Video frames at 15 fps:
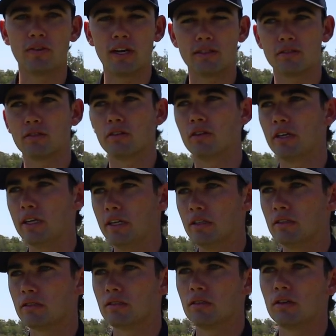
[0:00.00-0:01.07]
faster
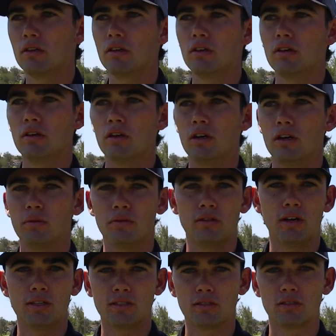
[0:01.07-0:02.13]
greens, uh, with
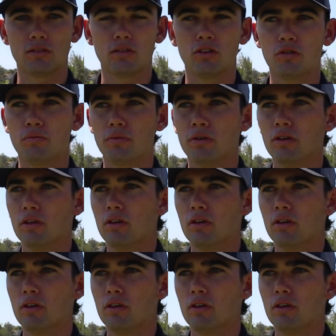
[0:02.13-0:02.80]
lots of slope.